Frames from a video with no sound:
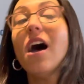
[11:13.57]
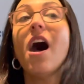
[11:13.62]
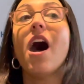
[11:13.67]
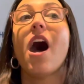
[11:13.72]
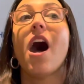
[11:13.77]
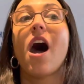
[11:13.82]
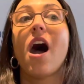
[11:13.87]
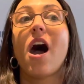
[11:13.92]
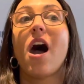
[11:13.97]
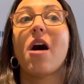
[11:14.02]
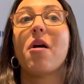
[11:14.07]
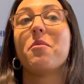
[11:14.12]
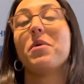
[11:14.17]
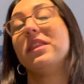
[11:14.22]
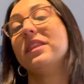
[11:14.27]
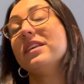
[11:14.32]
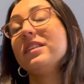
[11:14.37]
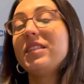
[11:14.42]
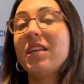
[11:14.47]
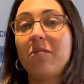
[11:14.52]
And
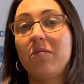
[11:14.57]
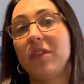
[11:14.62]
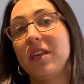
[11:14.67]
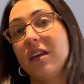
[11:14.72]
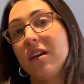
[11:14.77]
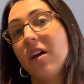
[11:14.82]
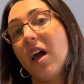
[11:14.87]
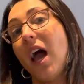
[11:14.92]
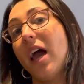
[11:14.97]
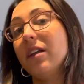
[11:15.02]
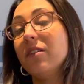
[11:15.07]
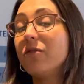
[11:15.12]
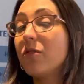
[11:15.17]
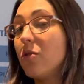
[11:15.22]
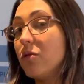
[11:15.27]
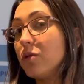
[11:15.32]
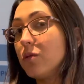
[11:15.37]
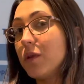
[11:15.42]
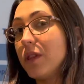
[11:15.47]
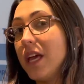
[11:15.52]
the same thing kind of
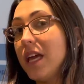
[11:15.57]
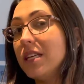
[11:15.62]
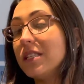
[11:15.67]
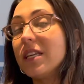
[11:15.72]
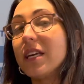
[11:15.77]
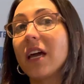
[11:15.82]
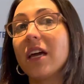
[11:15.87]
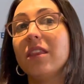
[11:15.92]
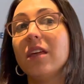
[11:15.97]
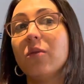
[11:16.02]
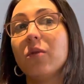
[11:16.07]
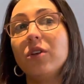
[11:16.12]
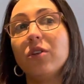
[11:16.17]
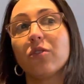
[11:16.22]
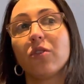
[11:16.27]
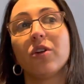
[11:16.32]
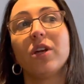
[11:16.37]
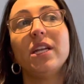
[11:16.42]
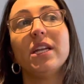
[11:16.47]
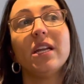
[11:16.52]
goes with ASIC. I think when you're
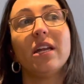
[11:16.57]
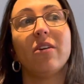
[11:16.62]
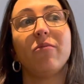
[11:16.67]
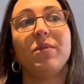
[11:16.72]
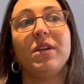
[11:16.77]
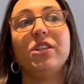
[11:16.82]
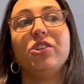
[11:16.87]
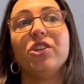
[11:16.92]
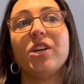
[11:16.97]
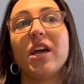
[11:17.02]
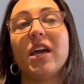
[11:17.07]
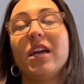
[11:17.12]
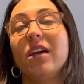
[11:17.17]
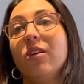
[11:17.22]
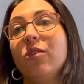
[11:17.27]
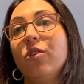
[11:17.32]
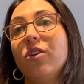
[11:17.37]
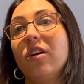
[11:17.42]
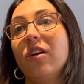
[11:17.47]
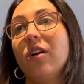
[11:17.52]
looking at FPGA,
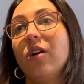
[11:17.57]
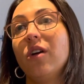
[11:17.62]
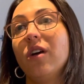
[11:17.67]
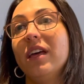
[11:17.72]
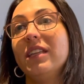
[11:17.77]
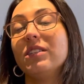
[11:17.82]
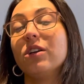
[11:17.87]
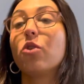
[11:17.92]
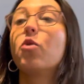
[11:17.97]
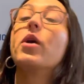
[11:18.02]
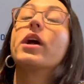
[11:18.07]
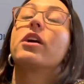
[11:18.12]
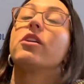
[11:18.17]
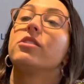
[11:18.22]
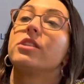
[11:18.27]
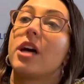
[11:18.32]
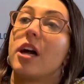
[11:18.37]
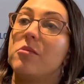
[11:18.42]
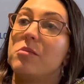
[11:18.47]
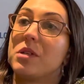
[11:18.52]
it's a quicker
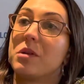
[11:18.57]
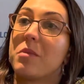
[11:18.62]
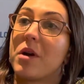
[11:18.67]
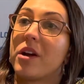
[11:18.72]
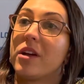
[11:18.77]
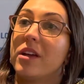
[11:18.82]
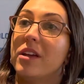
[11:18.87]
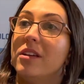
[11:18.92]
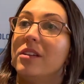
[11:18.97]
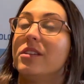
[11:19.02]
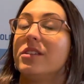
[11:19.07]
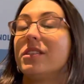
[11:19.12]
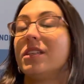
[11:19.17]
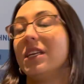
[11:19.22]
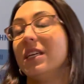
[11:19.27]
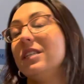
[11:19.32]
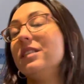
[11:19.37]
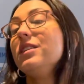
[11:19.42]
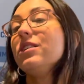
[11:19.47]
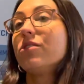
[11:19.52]
time to market. It's
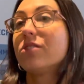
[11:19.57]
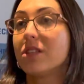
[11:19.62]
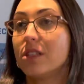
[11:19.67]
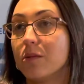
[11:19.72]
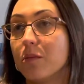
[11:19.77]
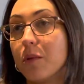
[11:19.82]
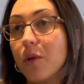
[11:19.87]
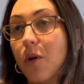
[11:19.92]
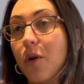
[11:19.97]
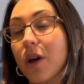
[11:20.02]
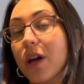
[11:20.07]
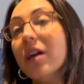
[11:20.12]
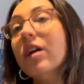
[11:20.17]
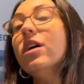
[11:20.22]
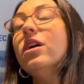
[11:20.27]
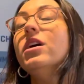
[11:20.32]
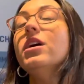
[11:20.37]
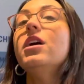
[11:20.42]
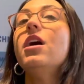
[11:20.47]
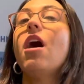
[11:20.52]
easier to deploy
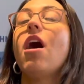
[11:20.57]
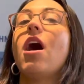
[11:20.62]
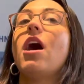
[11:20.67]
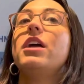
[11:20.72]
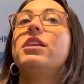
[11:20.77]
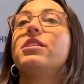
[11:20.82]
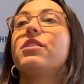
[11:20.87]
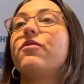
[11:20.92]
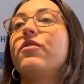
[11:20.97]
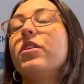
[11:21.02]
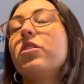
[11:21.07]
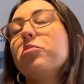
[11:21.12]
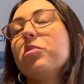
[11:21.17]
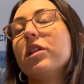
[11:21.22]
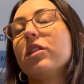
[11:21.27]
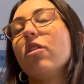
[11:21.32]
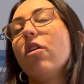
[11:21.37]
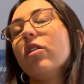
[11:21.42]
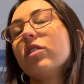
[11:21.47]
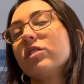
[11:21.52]
into the field, but
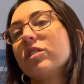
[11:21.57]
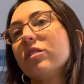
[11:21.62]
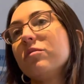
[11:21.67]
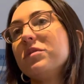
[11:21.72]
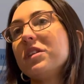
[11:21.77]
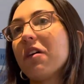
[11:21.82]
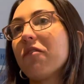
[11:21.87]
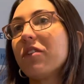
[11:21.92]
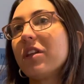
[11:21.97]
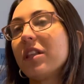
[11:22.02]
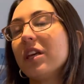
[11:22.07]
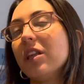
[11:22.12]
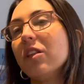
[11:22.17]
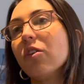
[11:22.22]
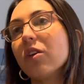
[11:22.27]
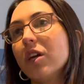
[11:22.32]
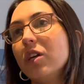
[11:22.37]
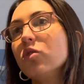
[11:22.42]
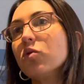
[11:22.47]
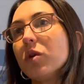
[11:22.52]
long term, definitely
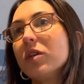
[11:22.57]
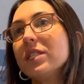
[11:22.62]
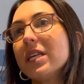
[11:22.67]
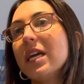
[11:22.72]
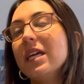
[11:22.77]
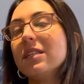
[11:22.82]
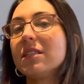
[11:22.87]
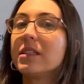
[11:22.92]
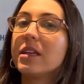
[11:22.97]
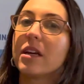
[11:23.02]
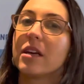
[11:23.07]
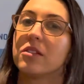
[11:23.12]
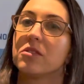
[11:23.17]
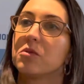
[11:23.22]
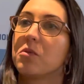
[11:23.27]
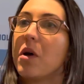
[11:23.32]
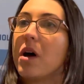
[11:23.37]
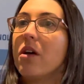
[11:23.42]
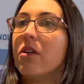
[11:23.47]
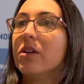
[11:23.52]
looking towards ASIC as
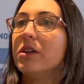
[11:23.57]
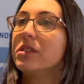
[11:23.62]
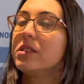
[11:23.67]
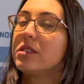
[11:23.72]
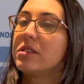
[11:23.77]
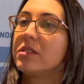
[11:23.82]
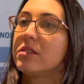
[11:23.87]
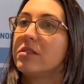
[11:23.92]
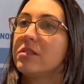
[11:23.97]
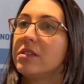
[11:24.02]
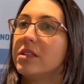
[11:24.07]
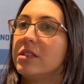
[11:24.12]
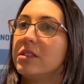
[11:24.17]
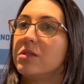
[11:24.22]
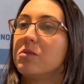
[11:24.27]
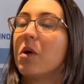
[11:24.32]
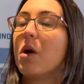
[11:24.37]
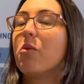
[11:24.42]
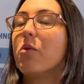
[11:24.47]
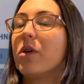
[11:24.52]
well is
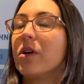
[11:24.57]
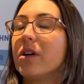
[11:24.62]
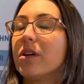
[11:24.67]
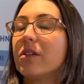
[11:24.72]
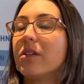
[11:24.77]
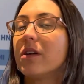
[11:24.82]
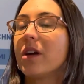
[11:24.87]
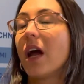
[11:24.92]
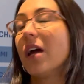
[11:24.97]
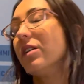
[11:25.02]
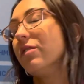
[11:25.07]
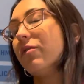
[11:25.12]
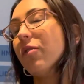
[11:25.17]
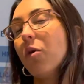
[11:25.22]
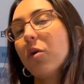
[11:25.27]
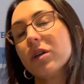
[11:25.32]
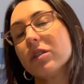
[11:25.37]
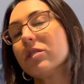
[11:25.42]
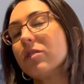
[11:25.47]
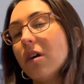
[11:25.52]
what we're kind of
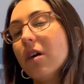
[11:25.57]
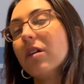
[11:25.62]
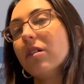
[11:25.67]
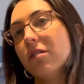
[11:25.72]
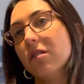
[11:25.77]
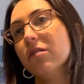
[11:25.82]
focused on.